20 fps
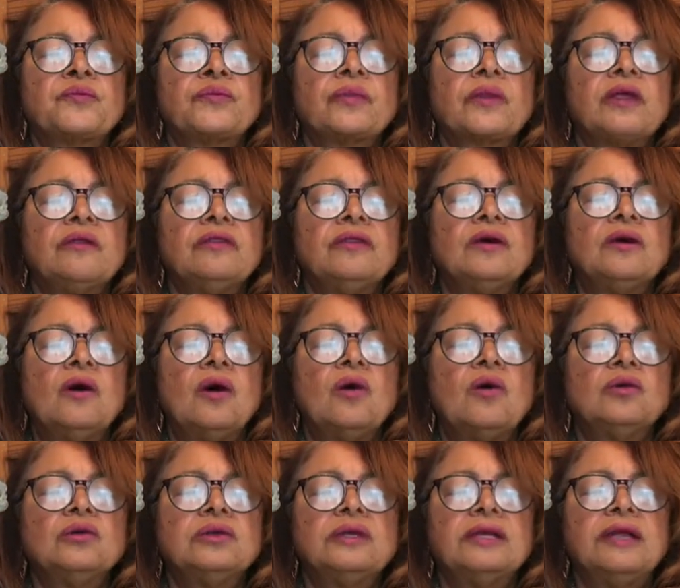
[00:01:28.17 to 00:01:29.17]
And the
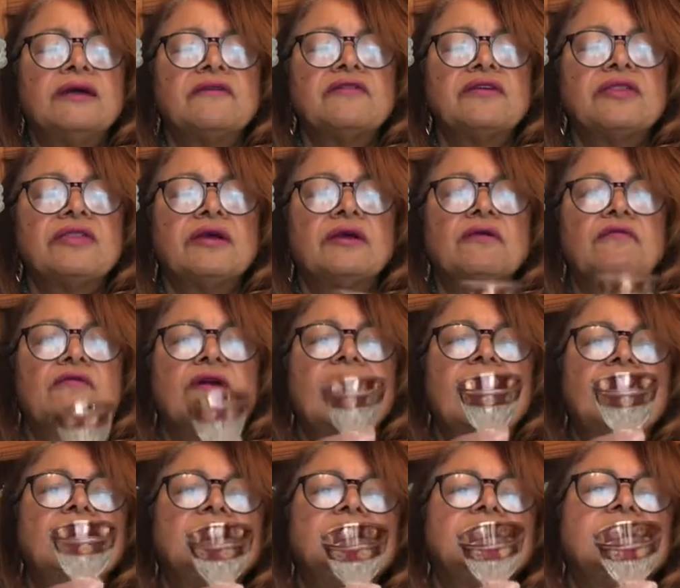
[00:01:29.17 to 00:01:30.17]
gold and everything
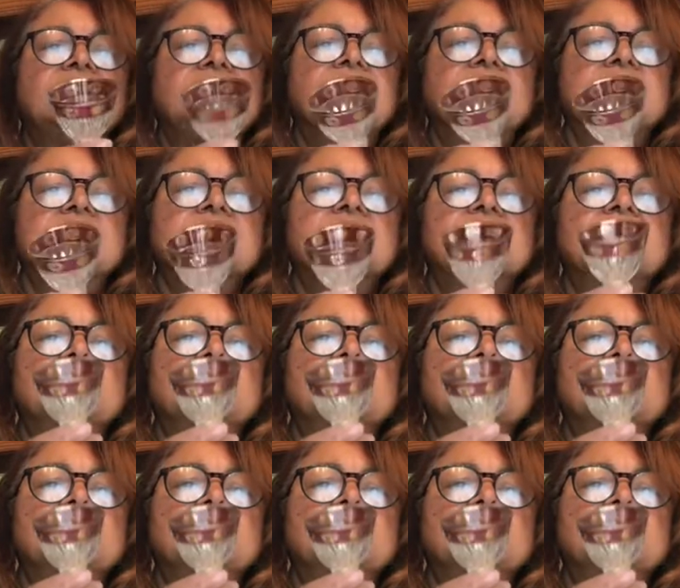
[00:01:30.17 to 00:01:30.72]
around it is